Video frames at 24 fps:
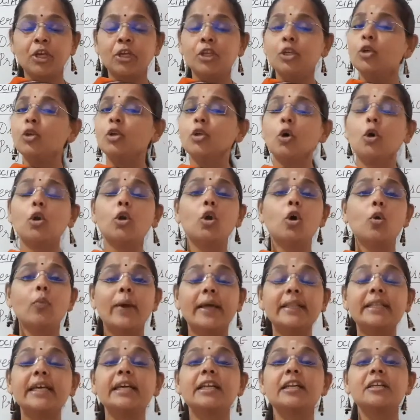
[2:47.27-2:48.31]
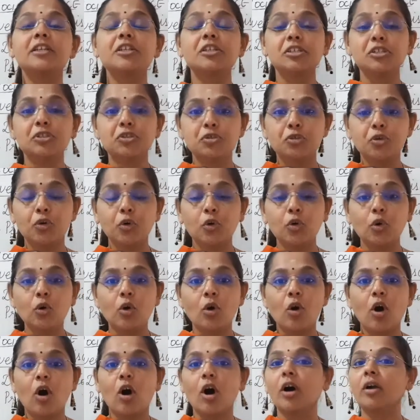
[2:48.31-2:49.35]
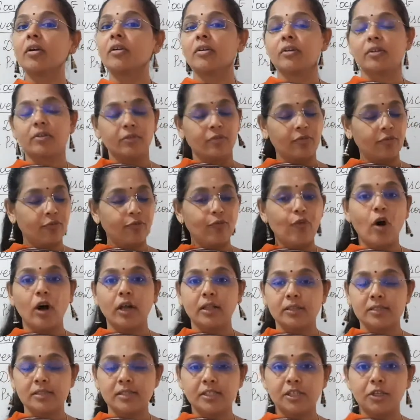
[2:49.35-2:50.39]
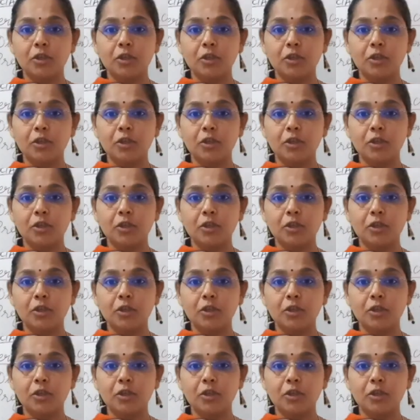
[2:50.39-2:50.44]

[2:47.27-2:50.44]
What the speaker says: You don't know whether it is true or false.